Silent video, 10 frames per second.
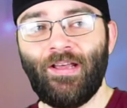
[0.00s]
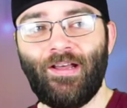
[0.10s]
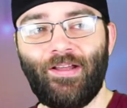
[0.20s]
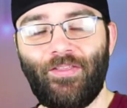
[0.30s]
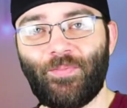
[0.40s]

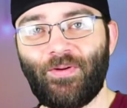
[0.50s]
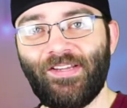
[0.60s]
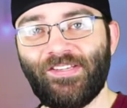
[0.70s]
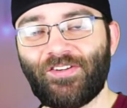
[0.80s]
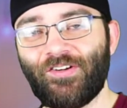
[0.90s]
Their
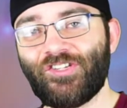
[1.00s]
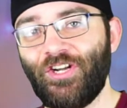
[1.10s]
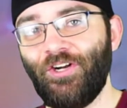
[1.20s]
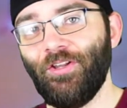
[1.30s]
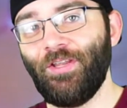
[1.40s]
prices are
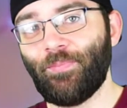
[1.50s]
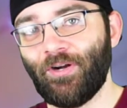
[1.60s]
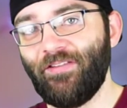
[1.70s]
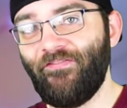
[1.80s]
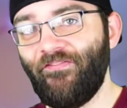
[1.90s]
generally
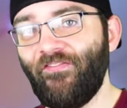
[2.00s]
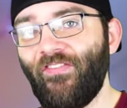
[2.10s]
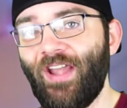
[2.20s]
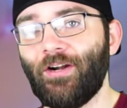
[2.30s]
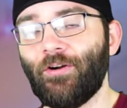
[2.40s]
pretty
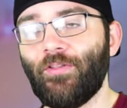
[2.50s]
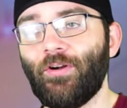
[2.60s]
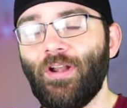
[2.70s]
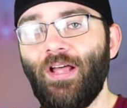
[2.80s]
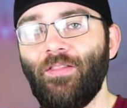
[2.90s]
fair.
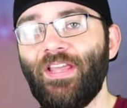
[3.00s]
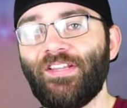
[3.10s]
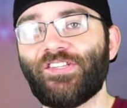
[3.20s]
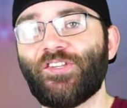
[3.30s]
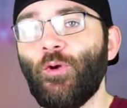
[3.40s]
They're not like
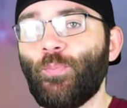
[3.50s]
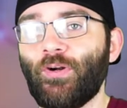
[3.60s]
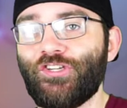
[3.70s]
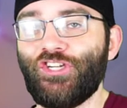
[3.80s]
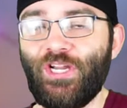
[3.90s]

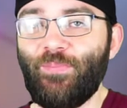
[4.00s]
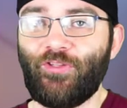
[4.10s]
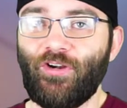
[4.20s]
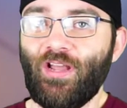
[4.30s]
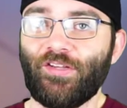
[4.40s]
super cheap.
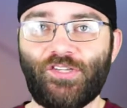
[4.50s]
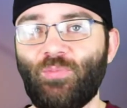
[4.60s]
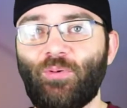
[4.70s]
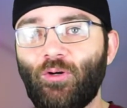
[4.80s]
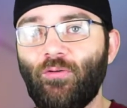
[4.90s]
They're not
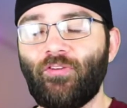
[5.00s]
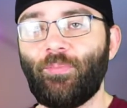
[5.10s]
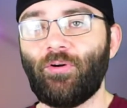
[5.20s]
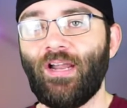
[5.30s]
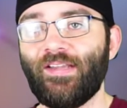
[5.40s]
super
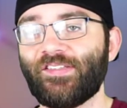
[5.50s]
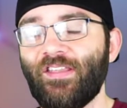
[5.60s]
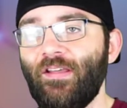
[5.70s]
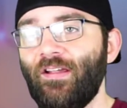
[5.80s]
overpriced.